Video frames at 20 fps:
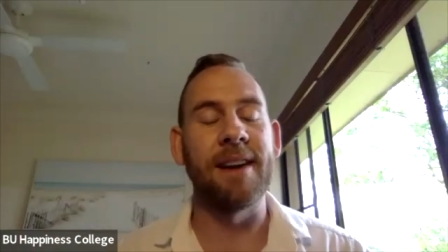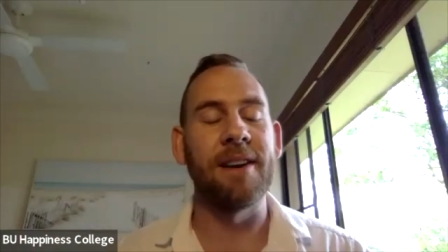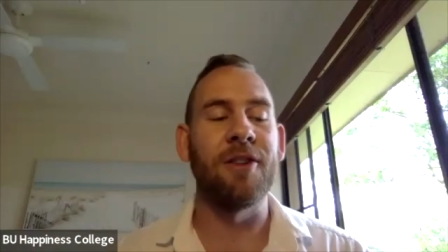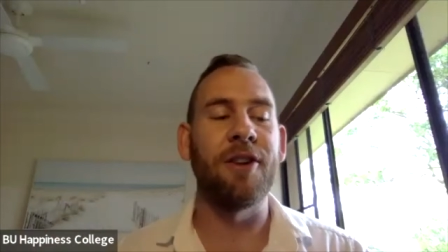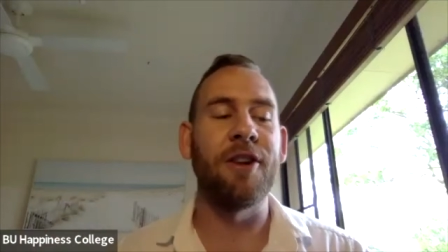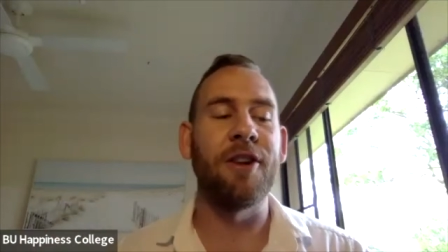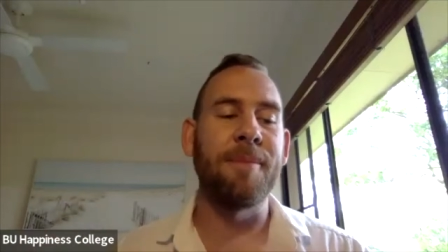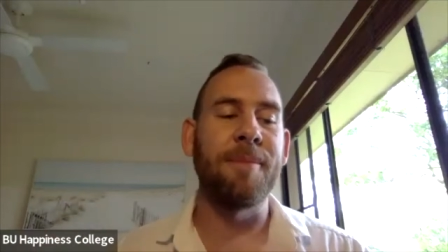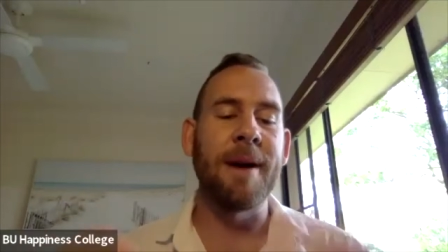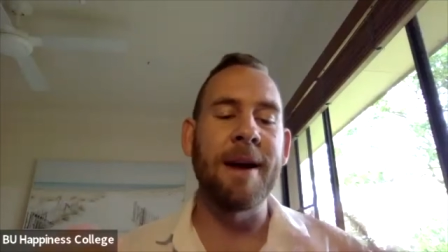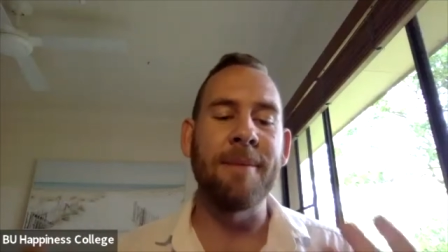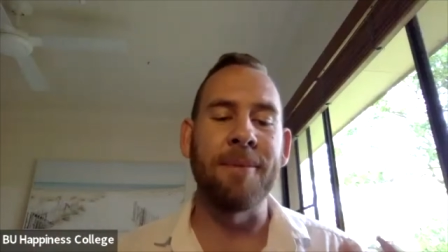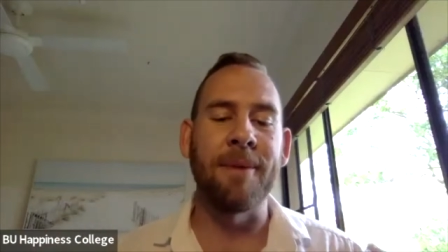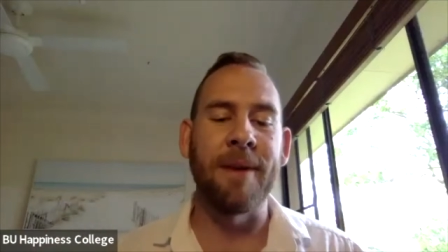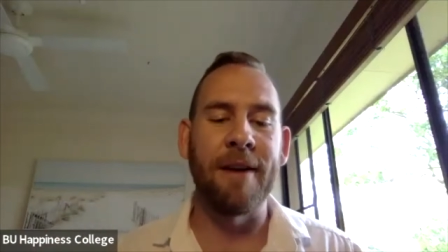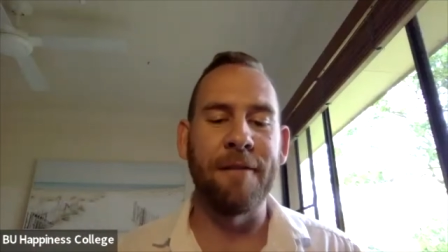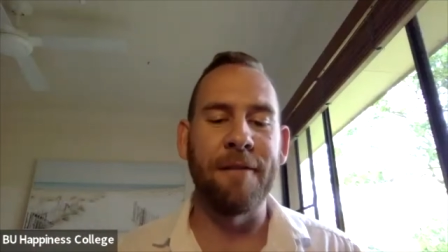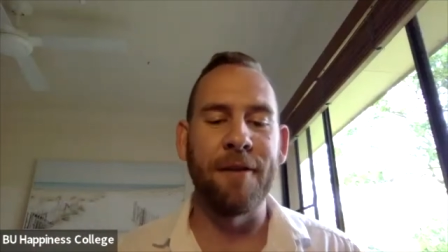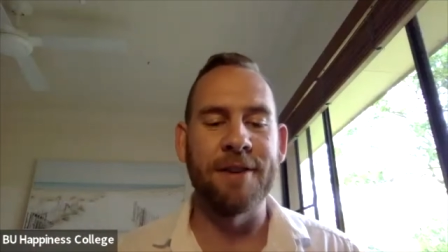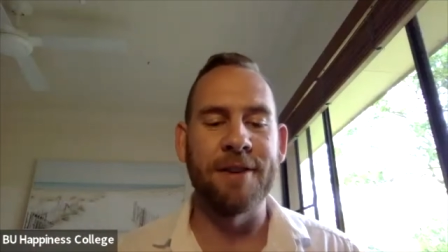And a lot of the people
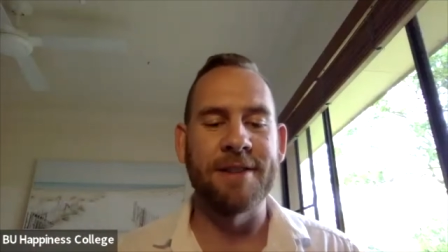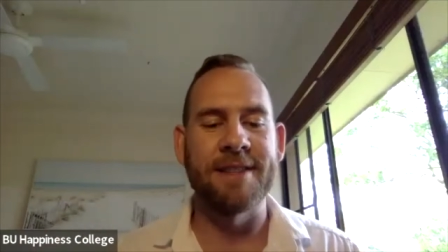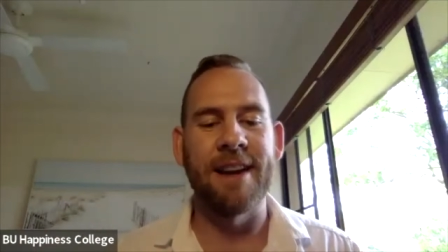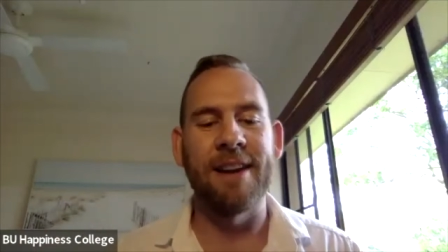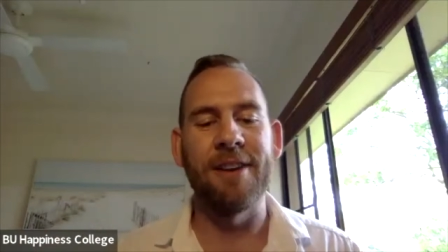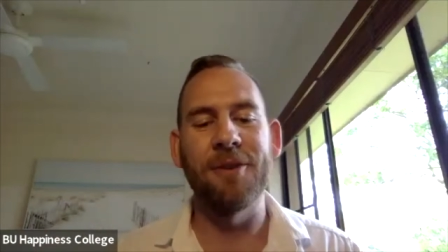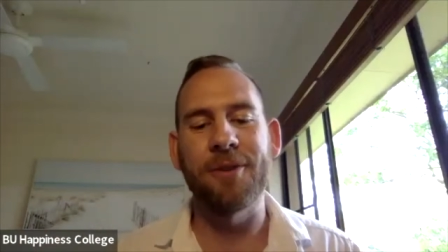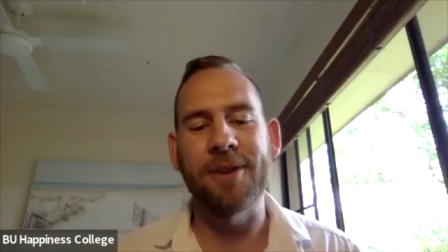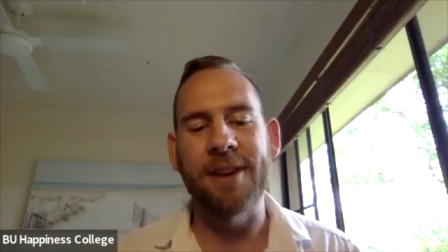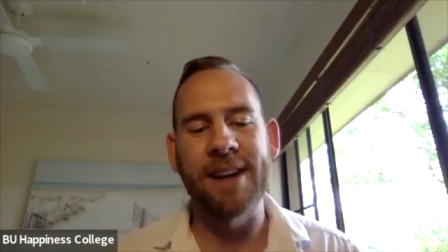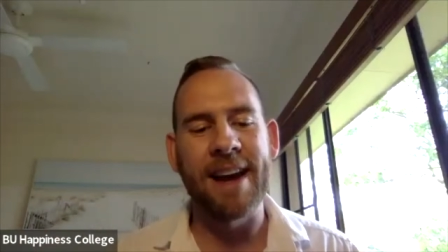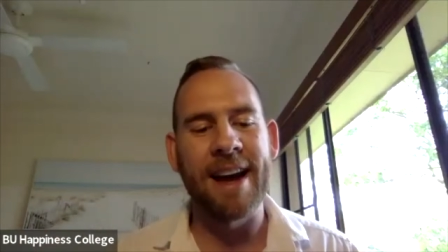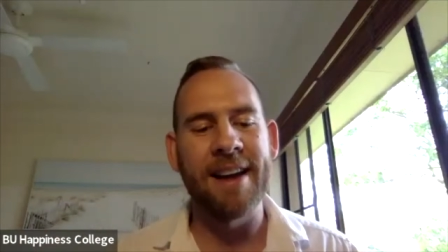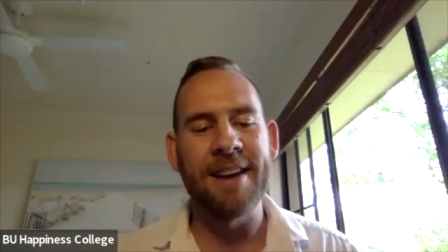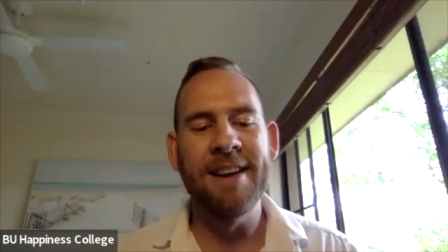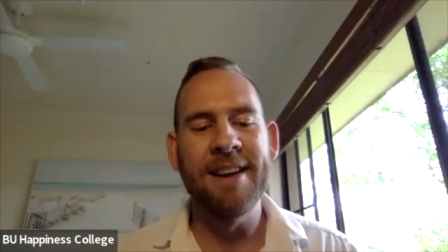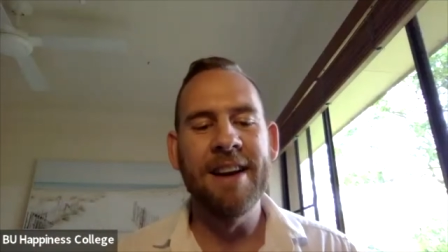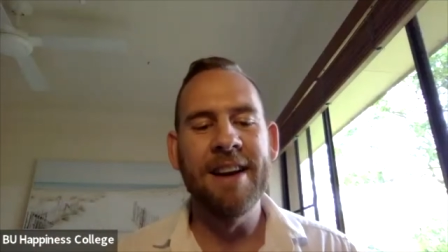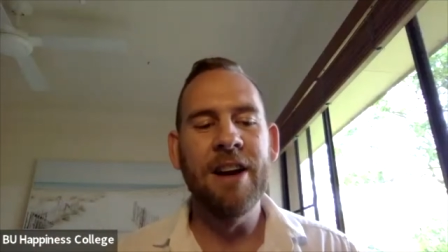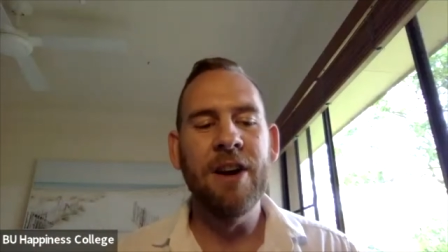I first started looking at
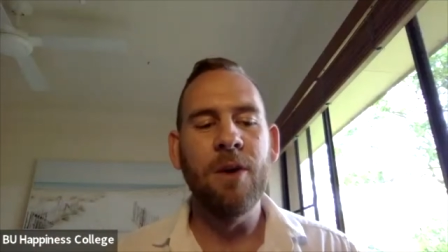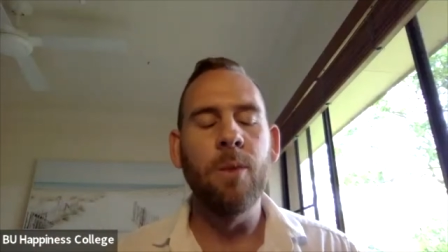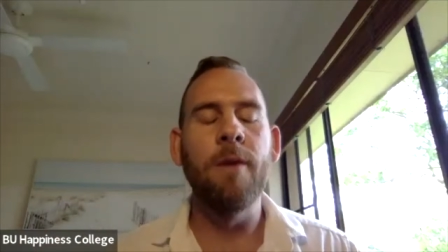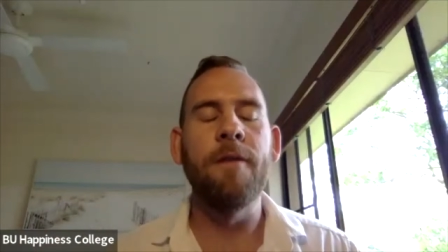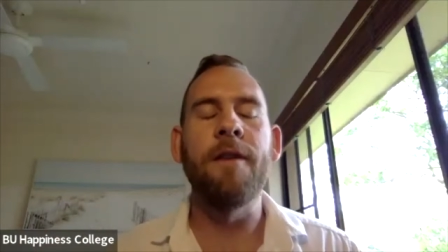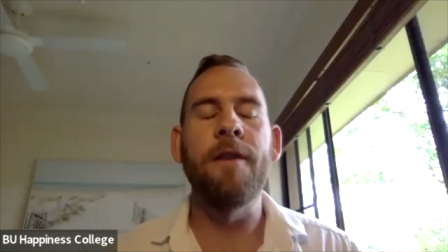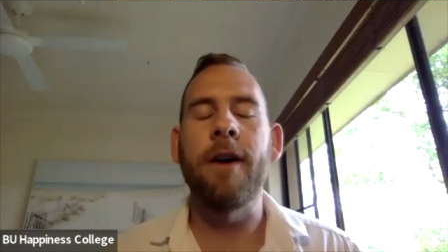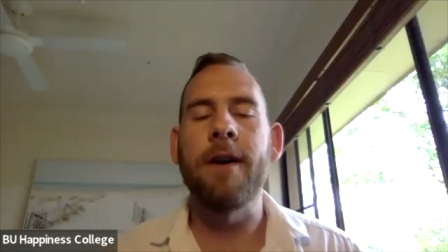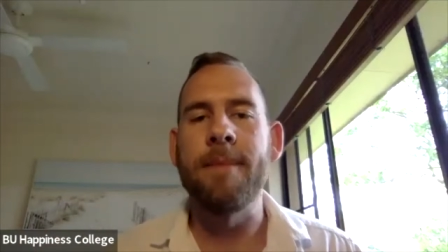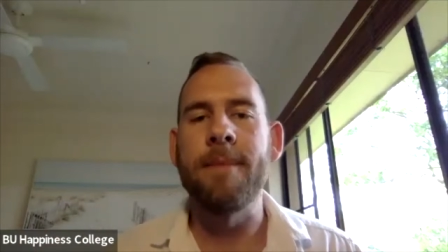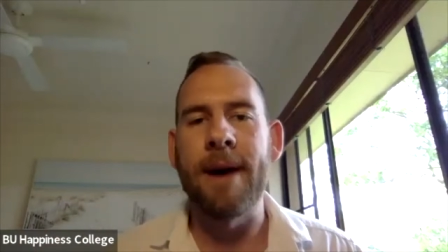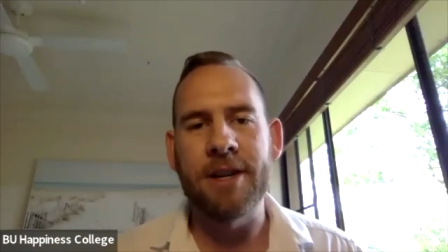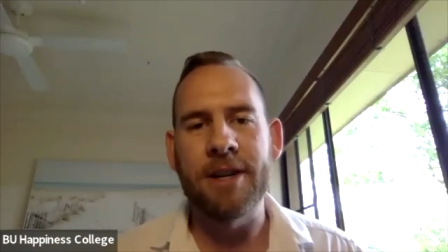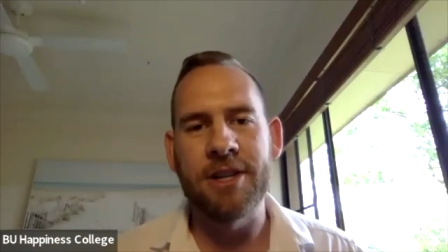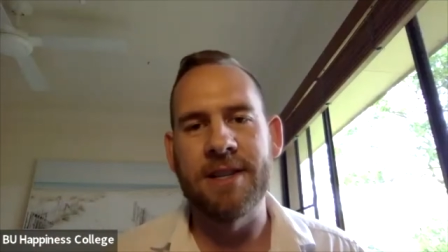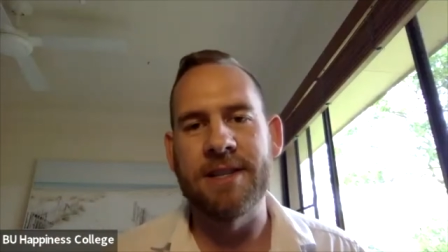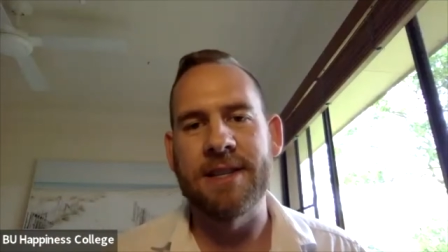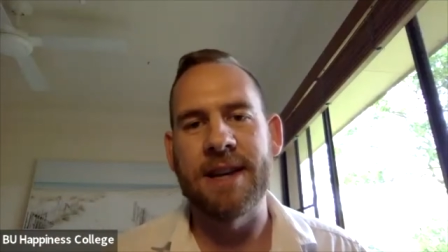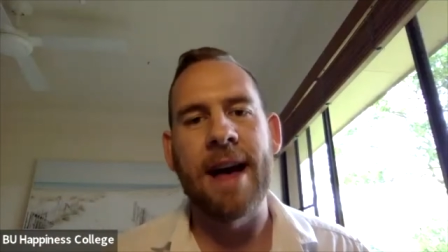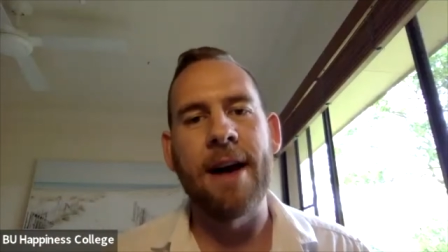were very much
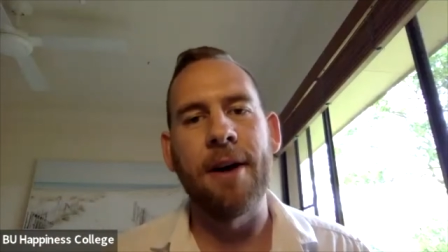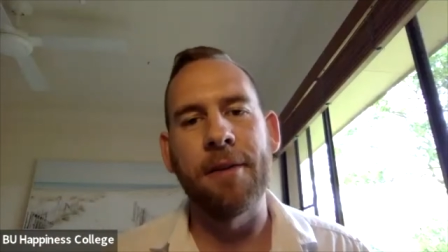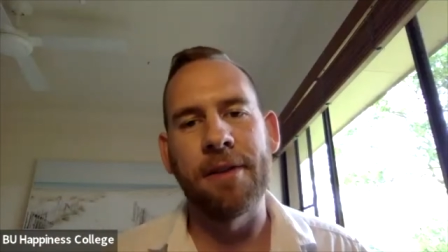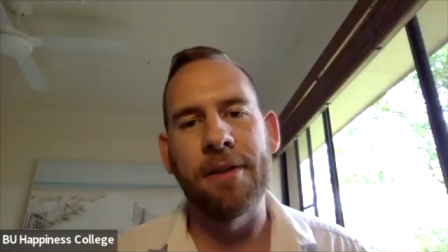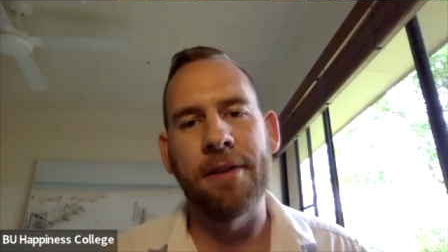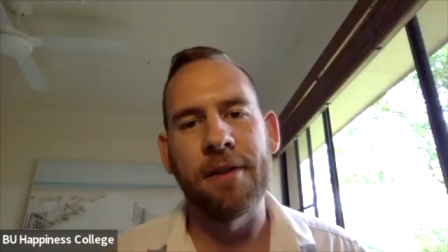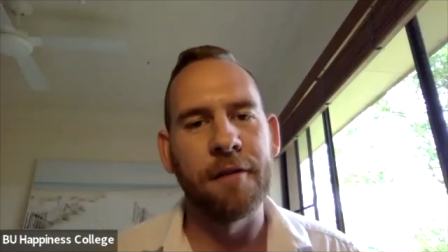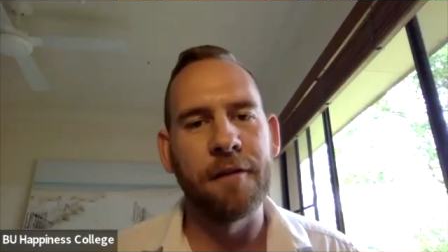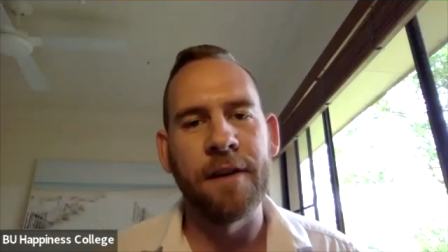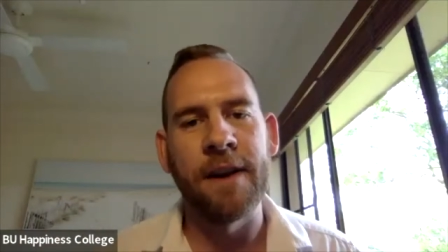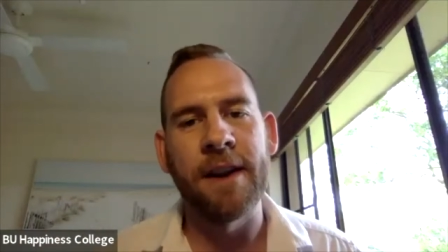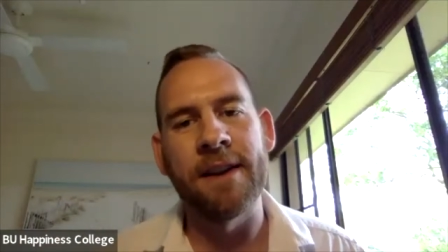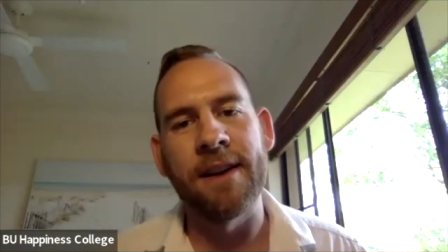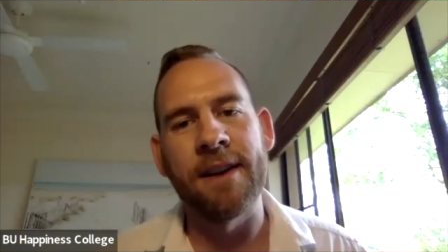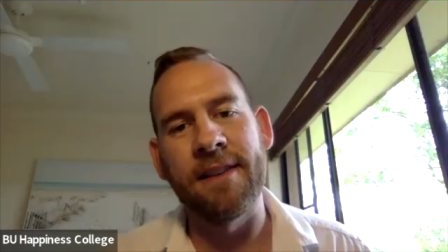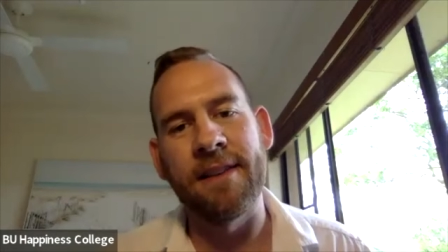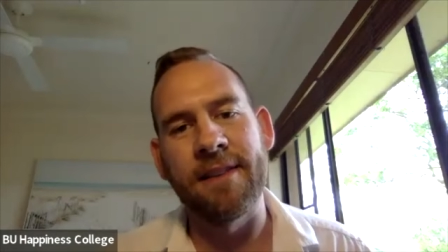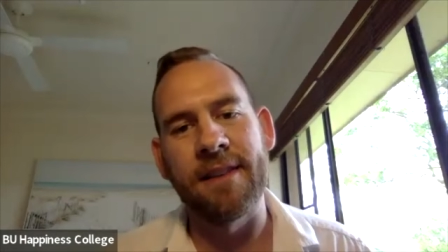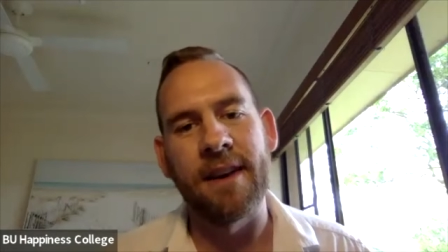into health and fitness.